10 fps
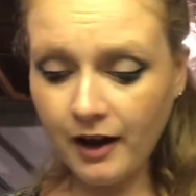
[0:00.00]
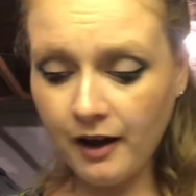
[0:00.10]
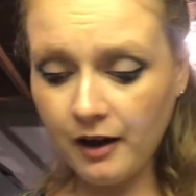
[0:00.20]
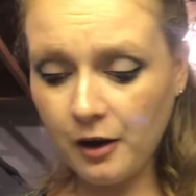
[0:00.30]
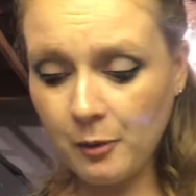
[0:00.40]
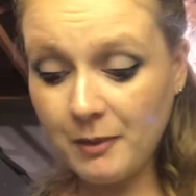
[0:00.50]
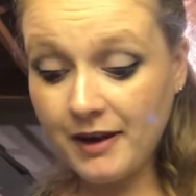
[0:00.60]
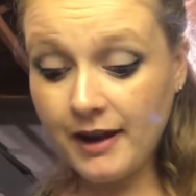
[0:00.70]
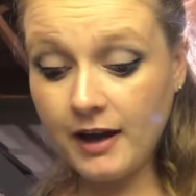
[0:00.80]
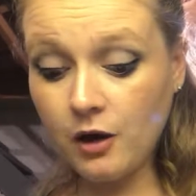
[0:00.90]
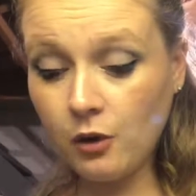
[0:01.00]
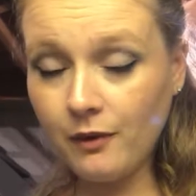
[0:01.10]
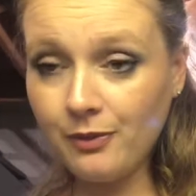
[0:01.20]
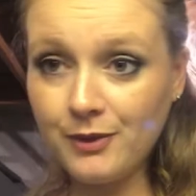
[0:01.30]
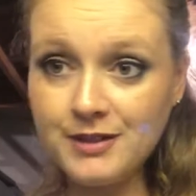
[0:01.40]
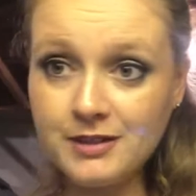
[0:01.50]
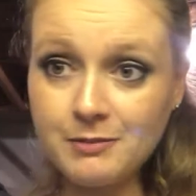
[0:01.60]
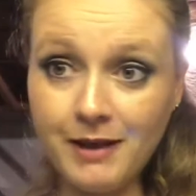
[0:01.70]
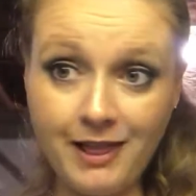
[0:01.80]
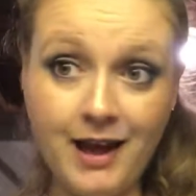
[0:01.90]
Now this is
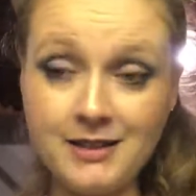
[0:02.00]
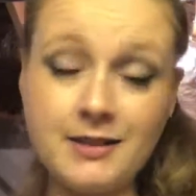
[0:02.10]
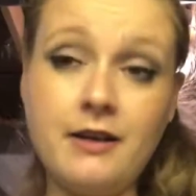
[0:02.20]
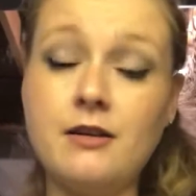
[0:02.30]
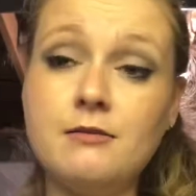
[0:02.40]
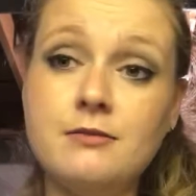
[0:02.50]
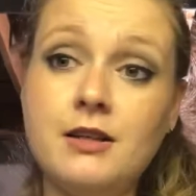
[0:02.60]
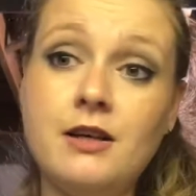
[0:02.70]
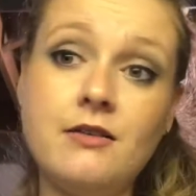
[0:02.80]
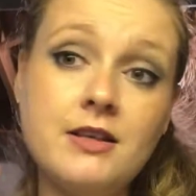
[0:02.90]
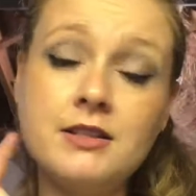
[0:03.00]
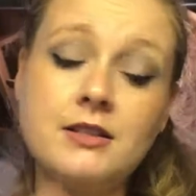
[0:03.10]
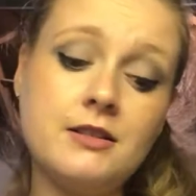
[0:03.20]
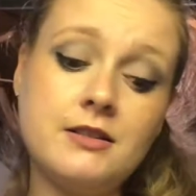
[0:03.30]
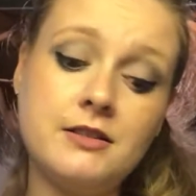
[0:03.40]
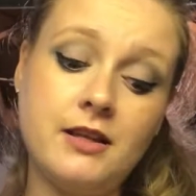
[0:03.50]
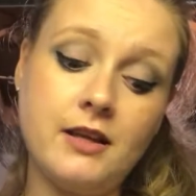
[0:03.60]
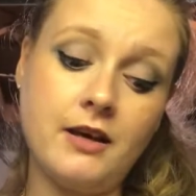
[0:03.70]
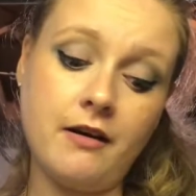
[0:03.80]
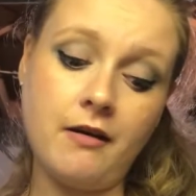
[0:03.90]
my last item, and this is
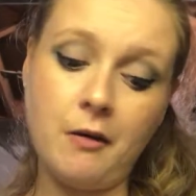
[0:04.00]
the